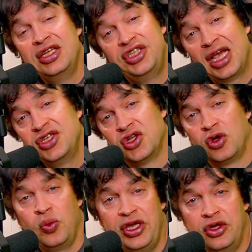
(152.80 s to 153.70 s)
In
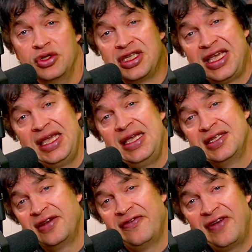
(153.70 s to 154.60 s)
JSON, we use keys
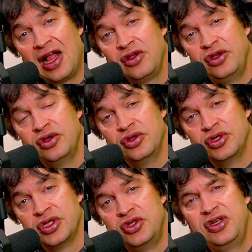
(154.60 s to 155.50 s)
and
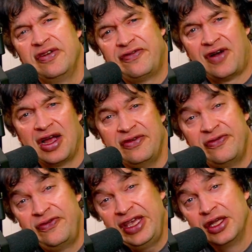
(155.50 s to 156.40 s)
values to define
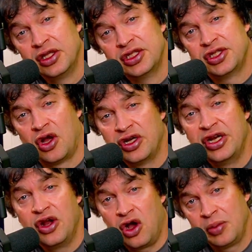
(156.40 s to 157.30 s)
fields on
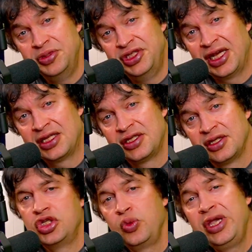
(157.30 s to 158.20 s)
an object.
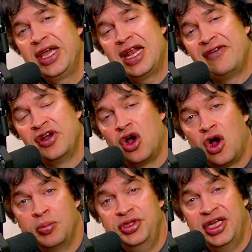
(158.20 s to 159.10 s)
So we can have an
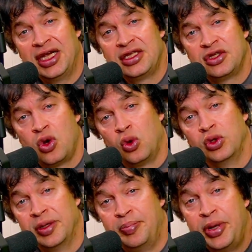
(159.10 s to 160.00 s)
object
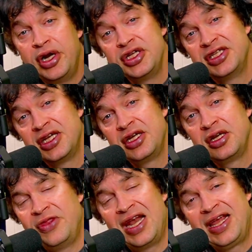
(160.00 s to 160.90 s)
called a person
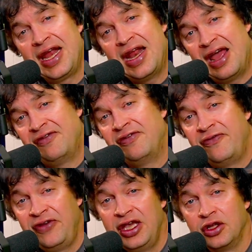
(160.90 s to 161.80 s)
that can have a
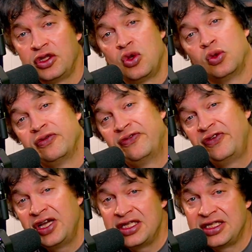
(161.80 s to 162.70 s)
field called
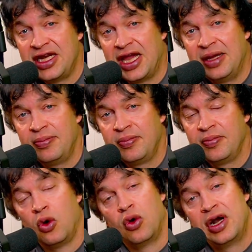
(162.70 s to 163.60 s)
first name
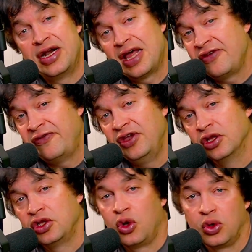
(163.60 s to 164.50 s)
or another
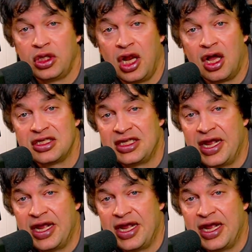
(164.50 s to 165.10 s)
field called last